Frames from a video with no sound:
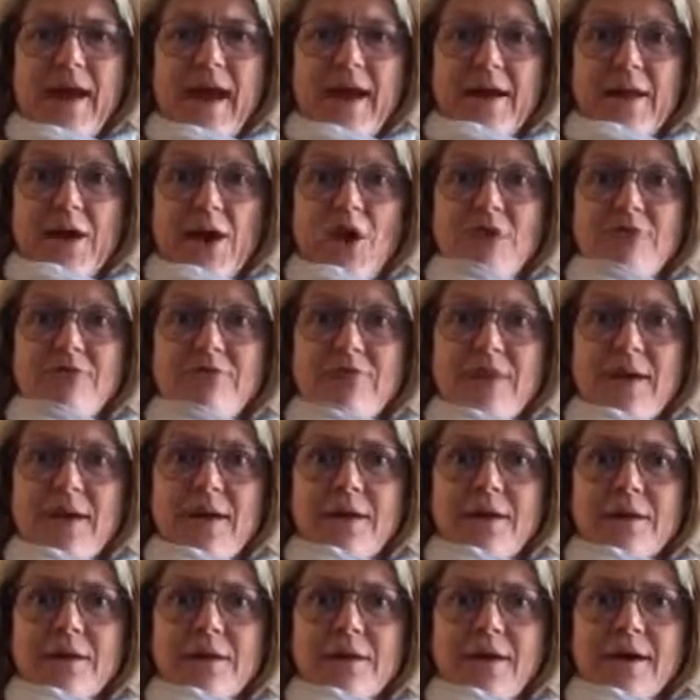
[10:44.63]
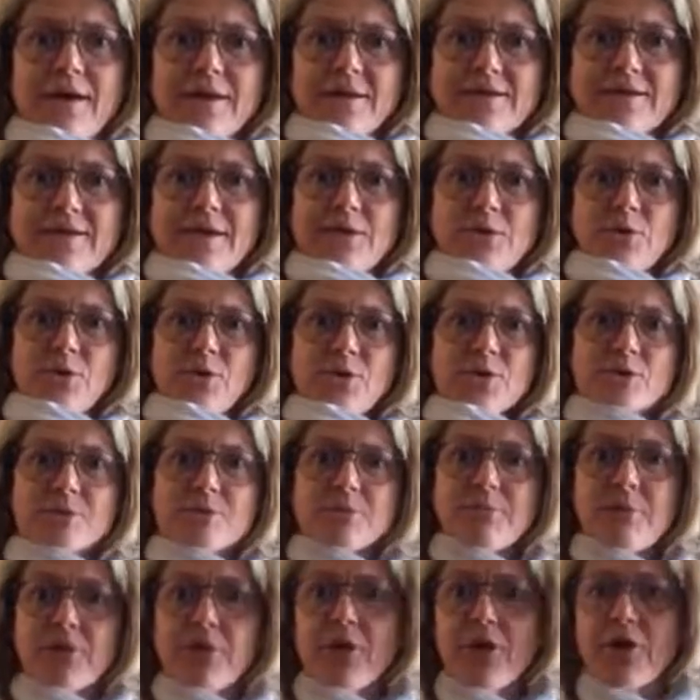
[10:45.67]
And hopefully, I'll see you all
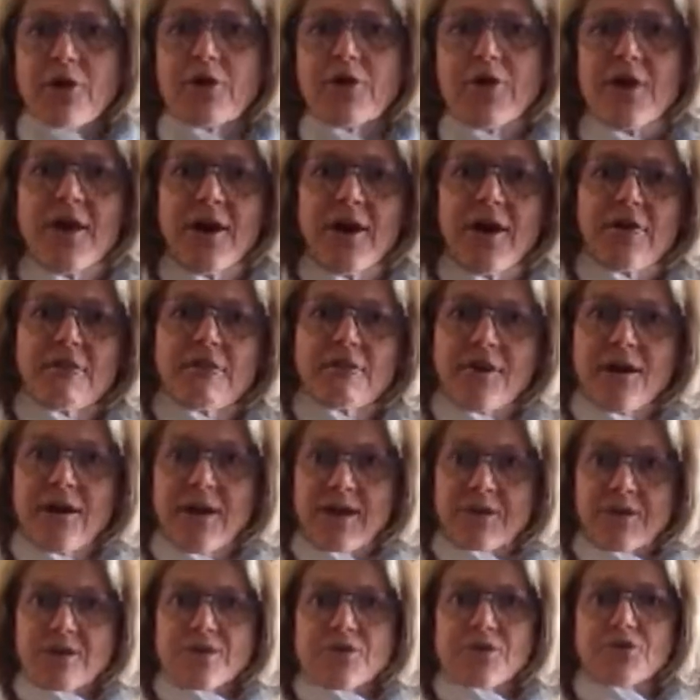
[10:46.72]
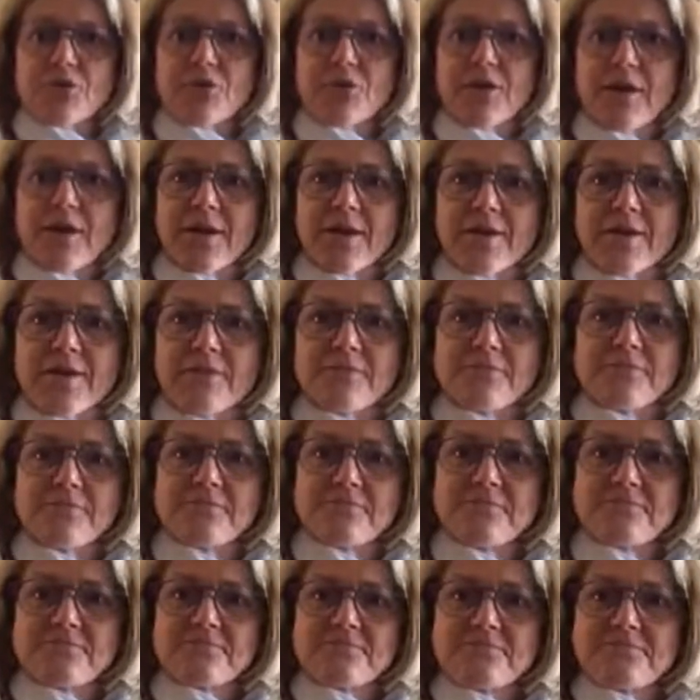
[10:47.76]
tomorrow for another story.
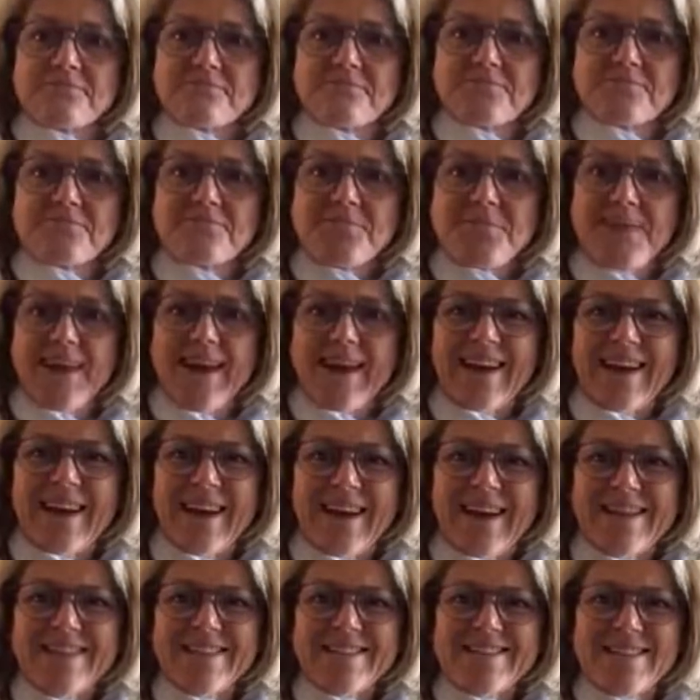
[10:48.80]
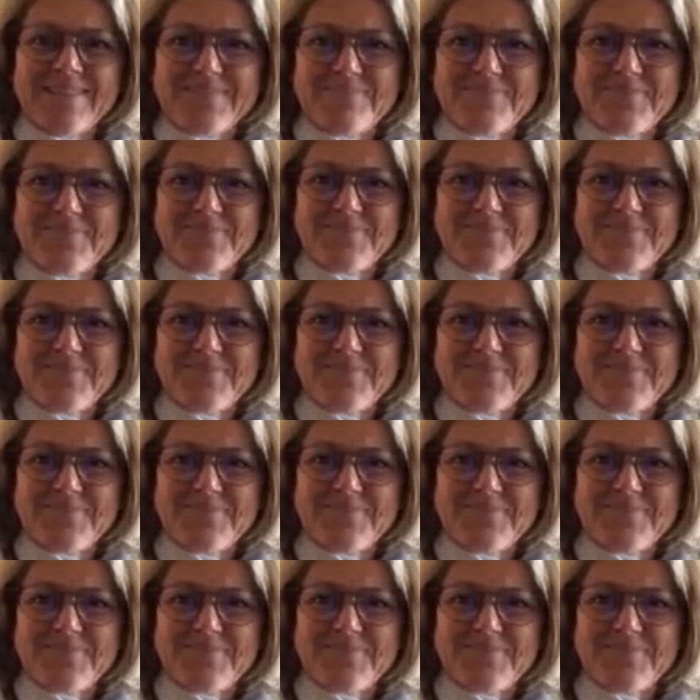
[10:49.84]
Night-night.